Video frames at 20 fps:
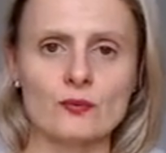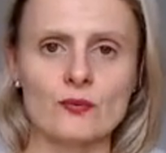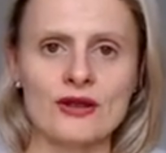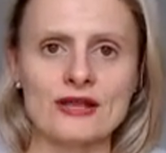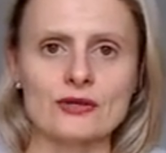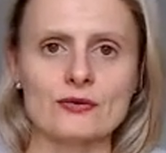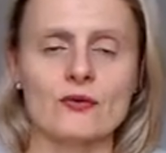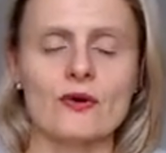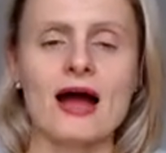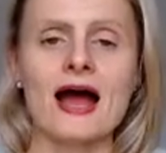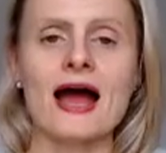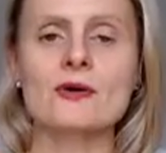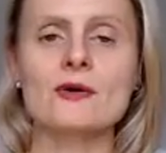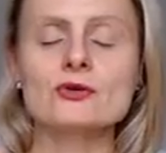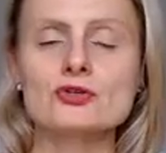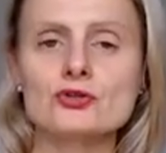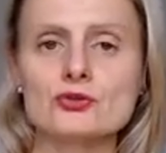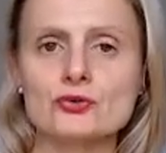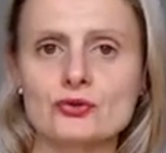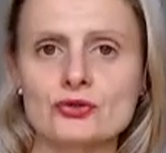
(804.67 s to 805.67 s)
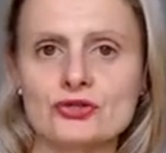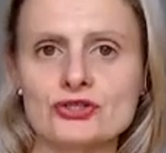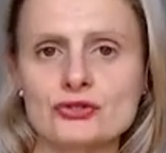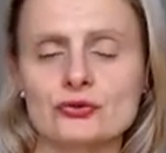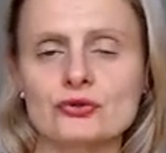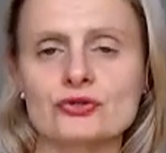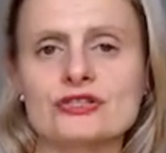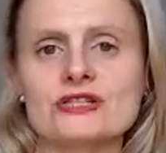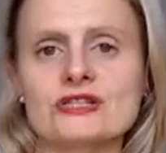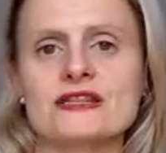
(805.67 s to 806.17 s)
when you outsource
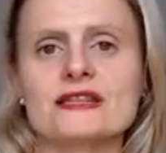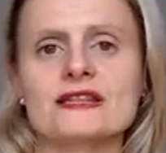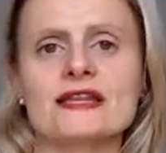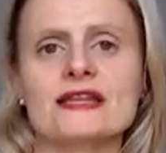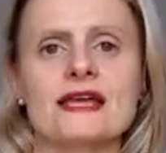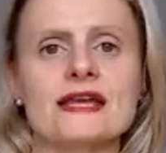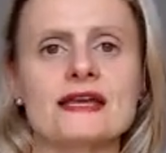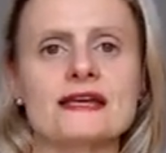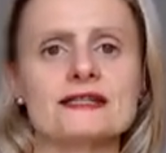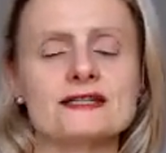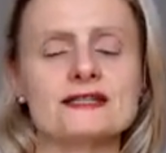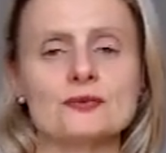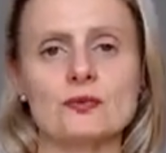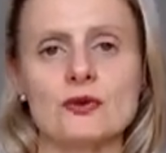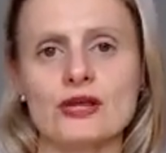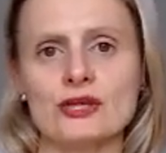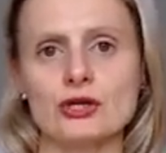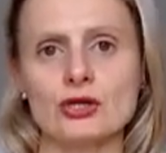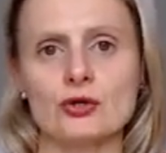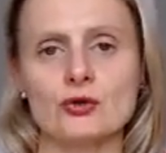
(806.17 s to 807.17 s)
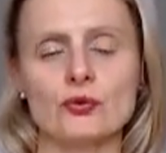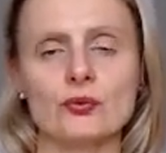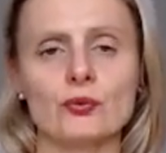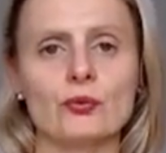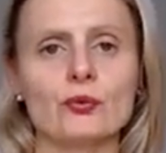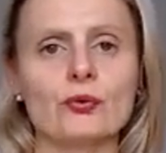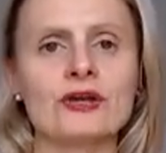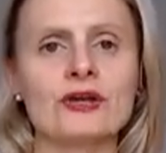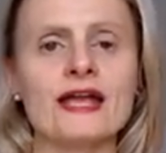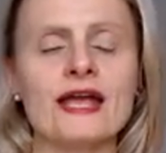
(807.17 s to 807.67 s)
certain things, when
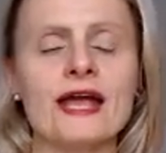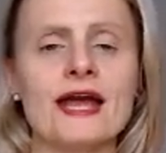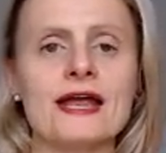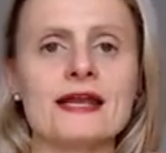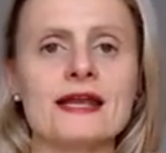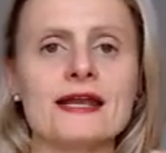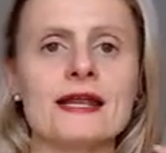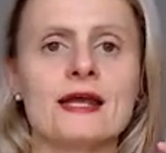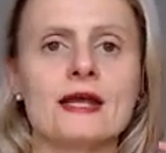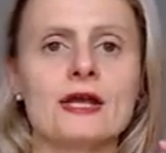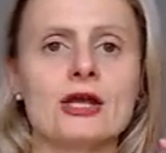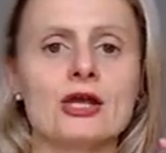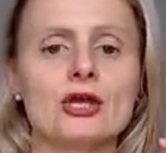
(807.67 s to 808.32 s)
you can,